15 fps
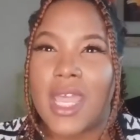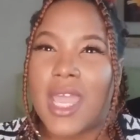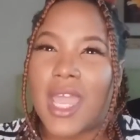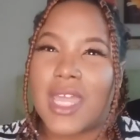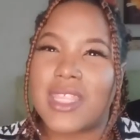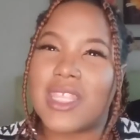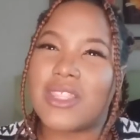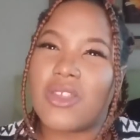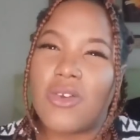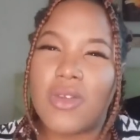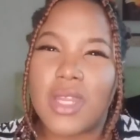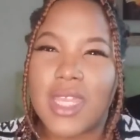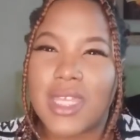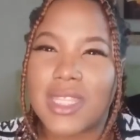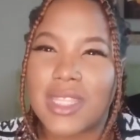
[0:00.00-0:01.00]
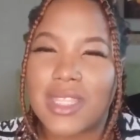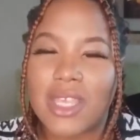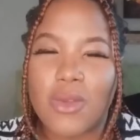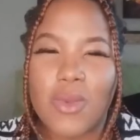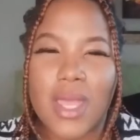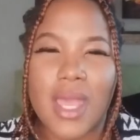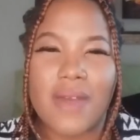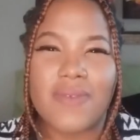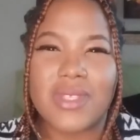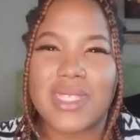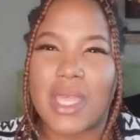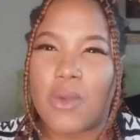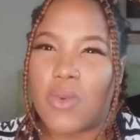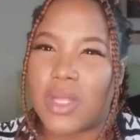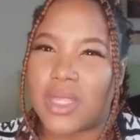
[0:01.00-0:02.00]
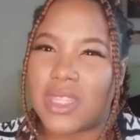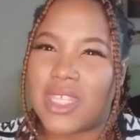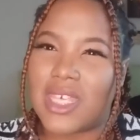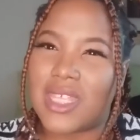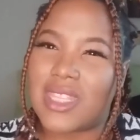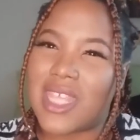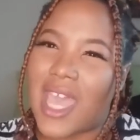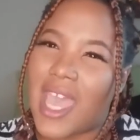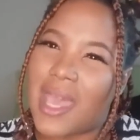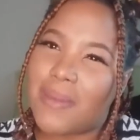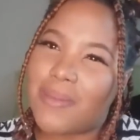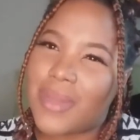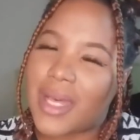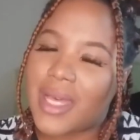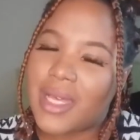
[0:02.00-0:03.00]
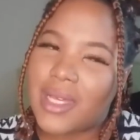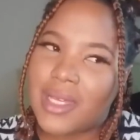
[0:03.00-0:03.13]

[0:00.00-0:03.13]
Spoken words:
I think the only other thing we have is the amber.